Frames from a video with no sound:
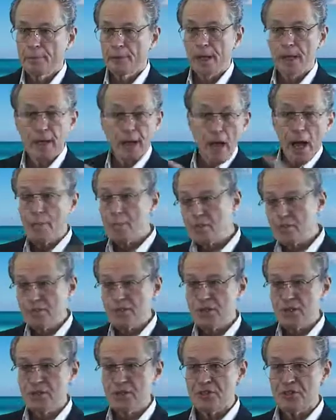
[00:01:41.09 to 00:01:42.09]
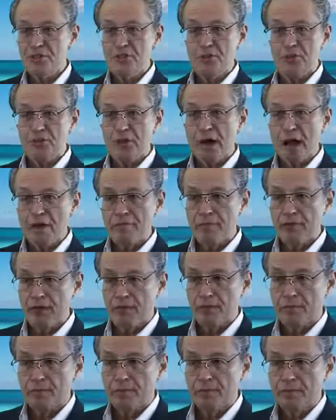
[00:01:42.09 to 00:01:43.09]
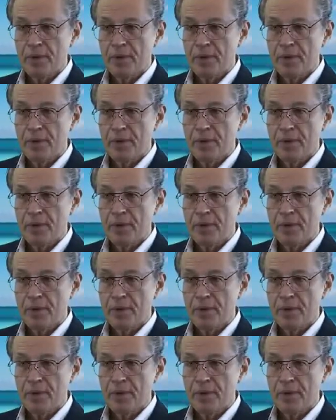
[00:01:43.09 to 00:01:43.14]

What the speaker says: in opposition to gravity.